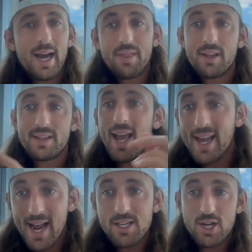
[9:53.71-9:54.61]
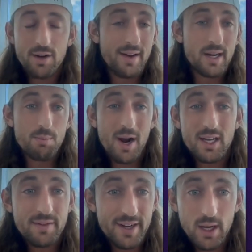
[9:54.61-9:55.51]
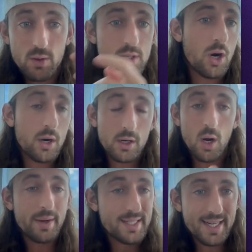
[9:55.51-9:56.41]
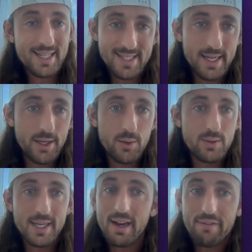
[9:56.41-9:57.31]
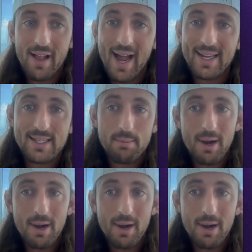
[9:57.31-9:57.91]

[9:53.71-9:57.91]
I think the AI generated product videos are going to continue to get flagged